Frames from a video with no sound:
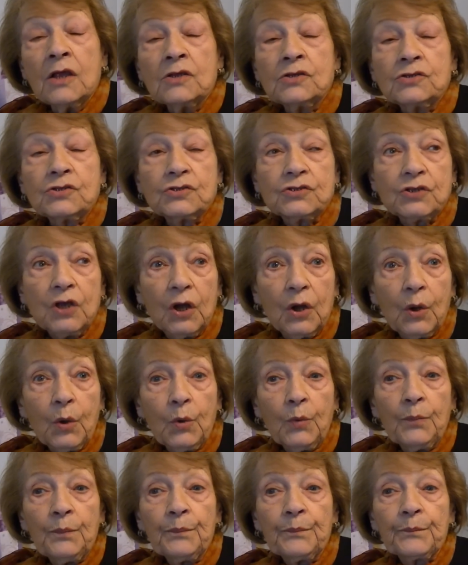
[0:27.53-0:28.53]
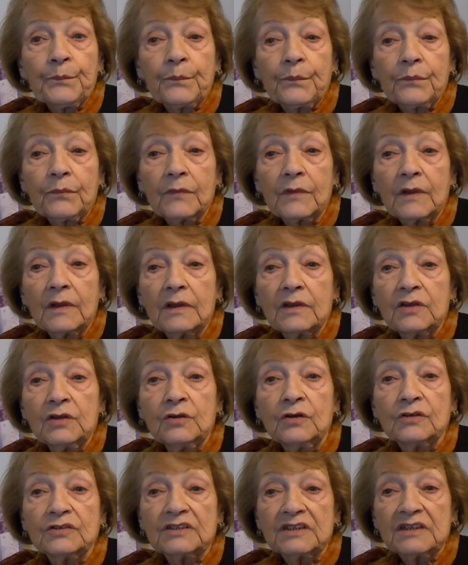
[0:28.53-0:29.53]
So he
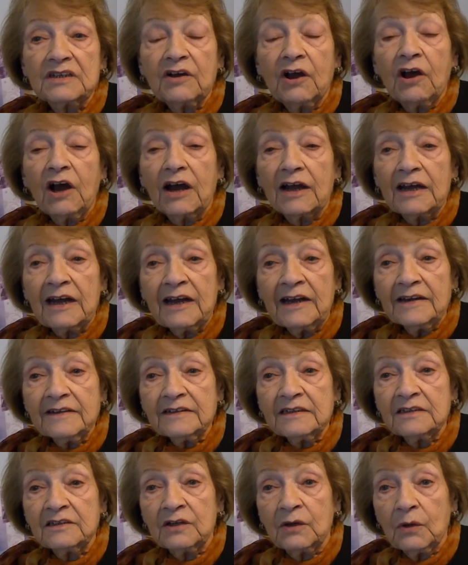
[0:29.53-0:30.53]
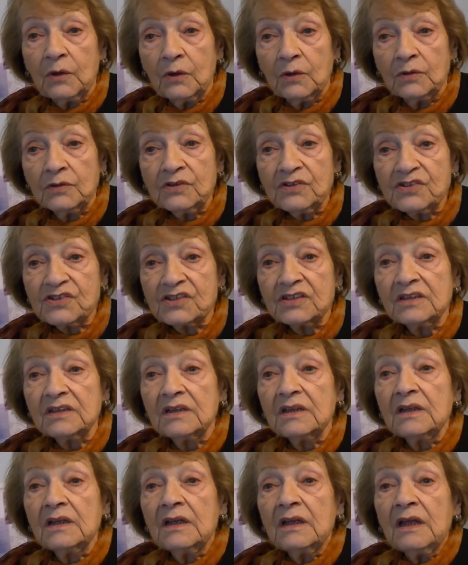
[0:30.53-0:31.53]
got a cart and a horse,
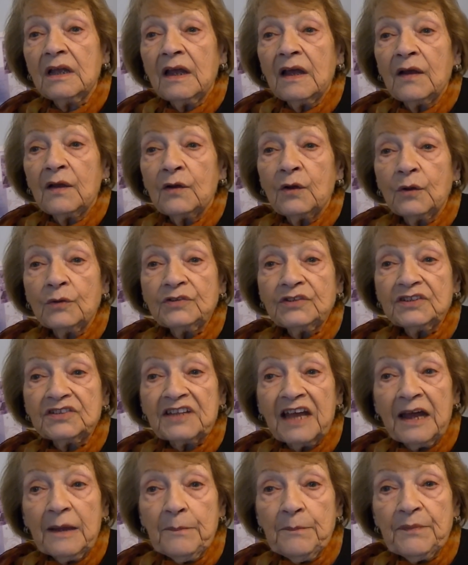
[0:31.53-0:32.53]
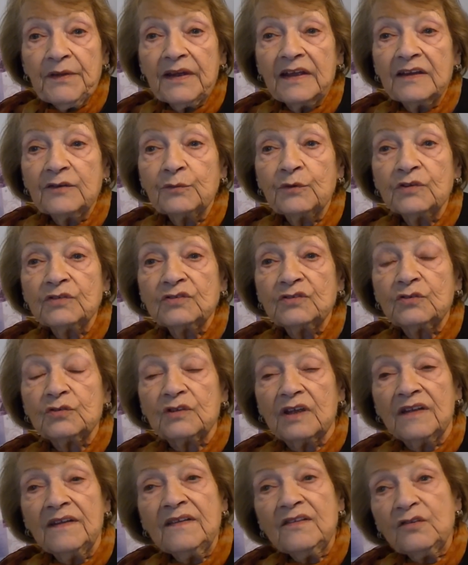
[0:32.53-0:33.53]
loaded up, and went
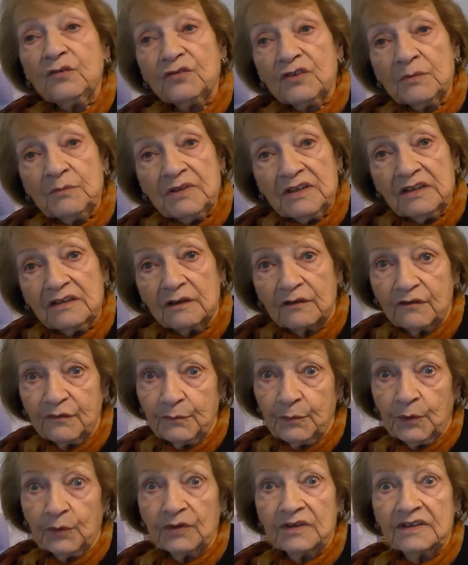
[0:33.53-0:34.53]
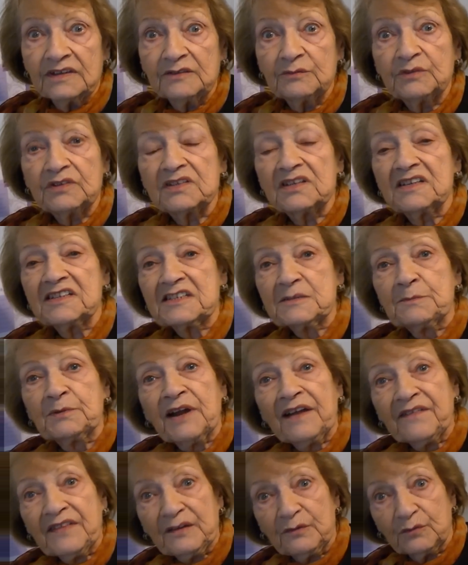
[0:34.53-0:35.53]
into the middle of Poland where his
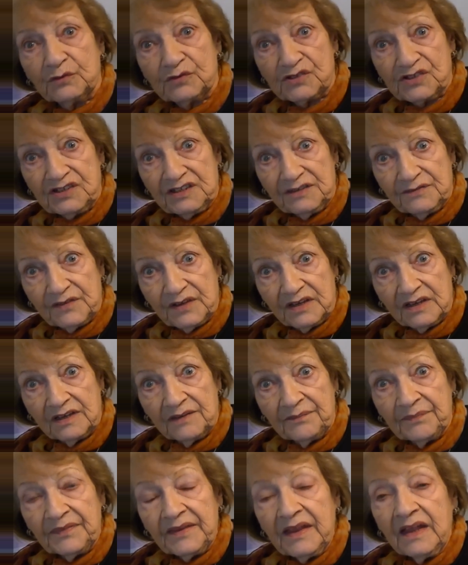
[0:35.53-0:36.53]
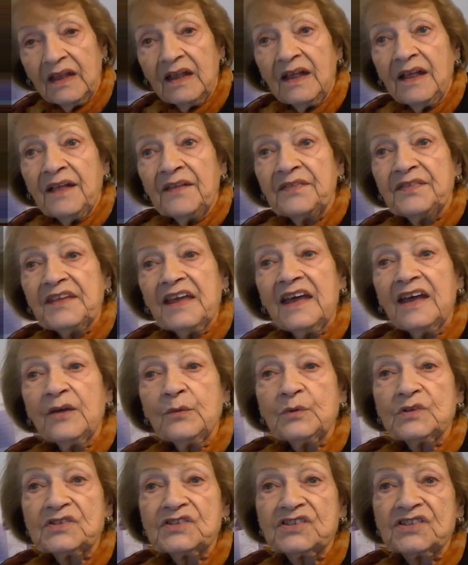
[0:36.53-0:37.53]
brother was living. There
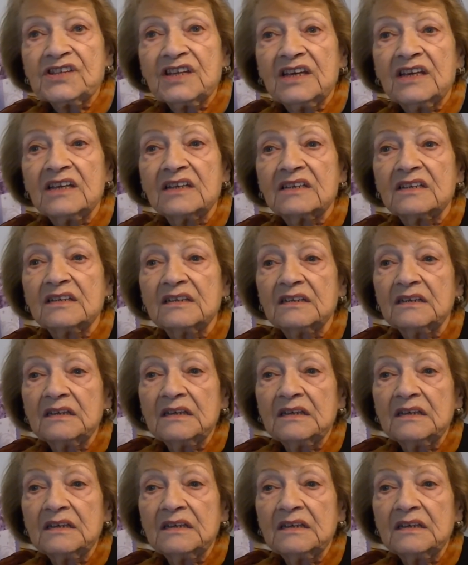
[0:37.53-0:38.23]
we stayed